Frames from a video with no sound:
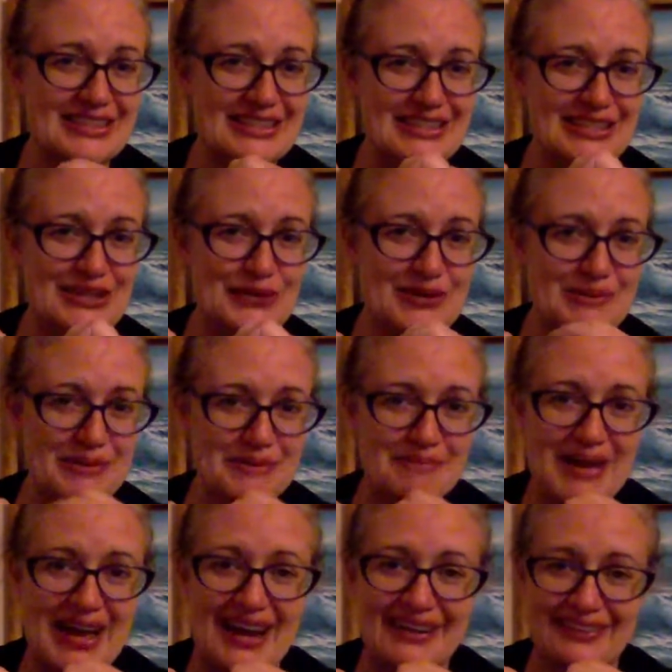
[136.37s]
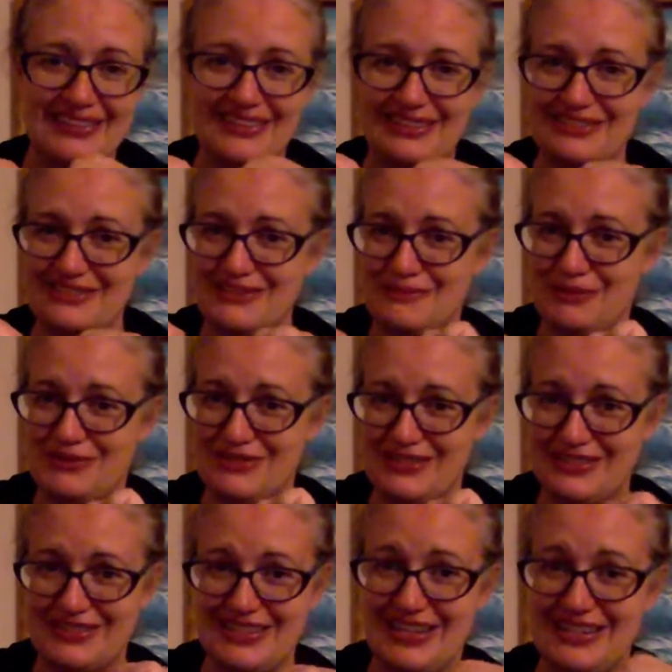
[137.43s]
the normal bag that they're supposed to
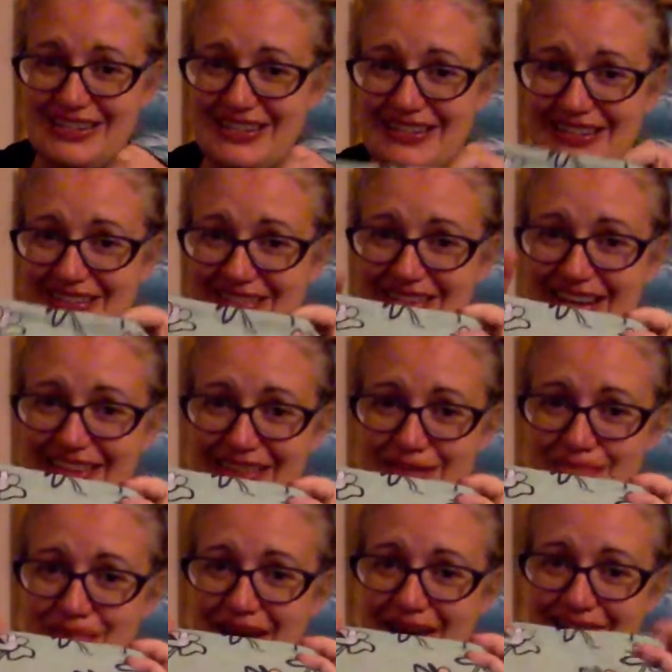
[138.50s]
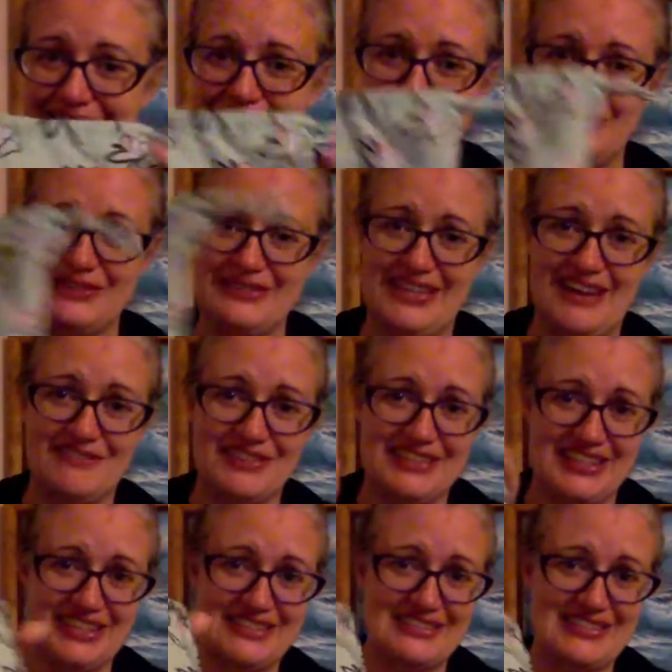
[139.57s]
send, and it's not the bag that was
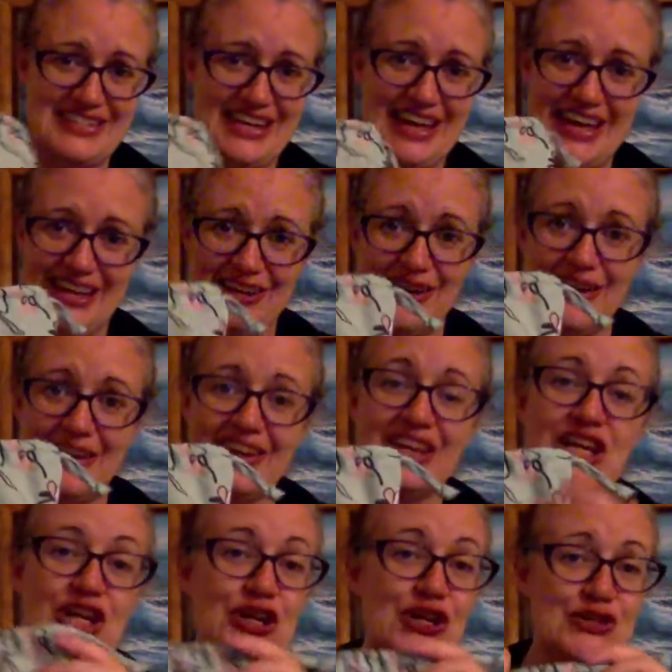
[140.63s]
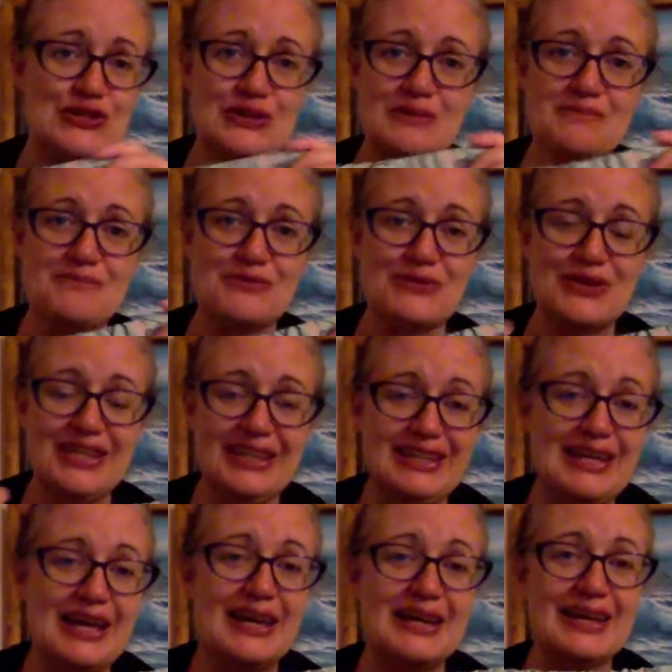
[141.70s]
advertised at all. So
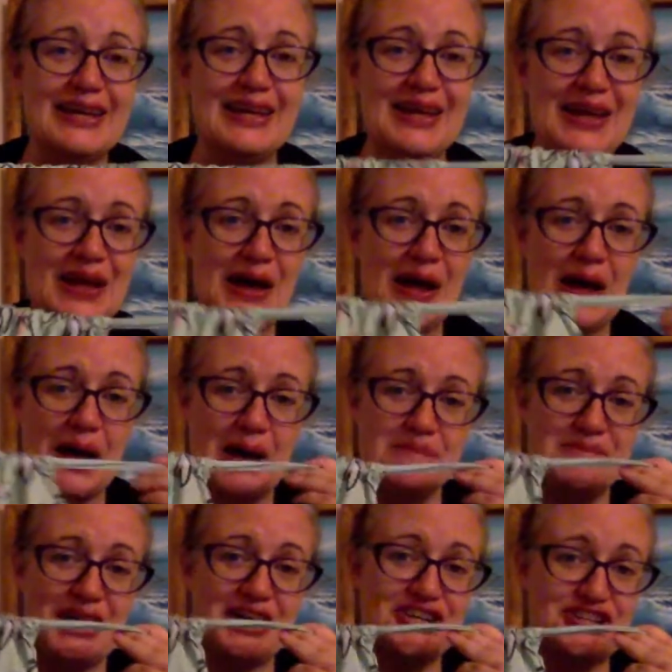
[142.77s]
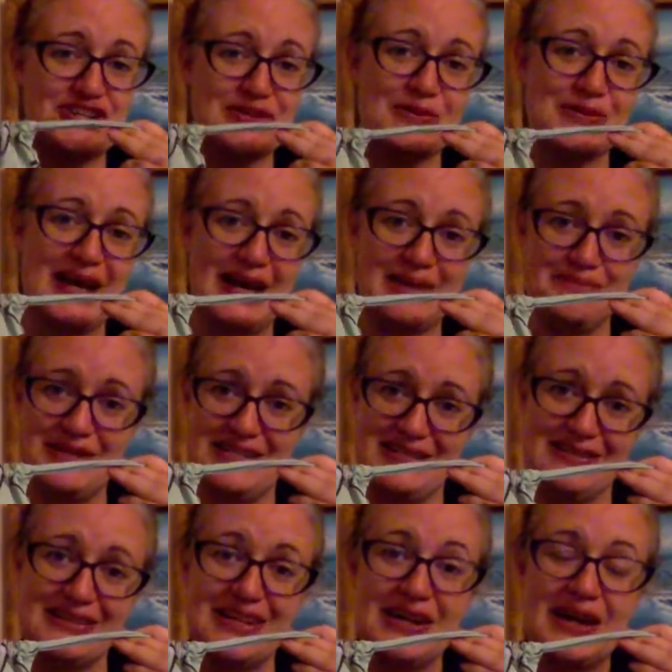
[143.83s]
I'm not sure what happened
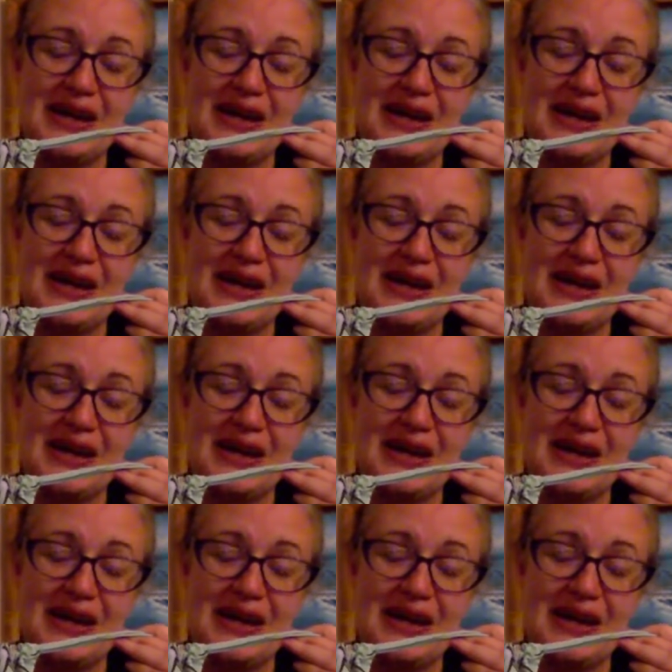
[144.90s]
here.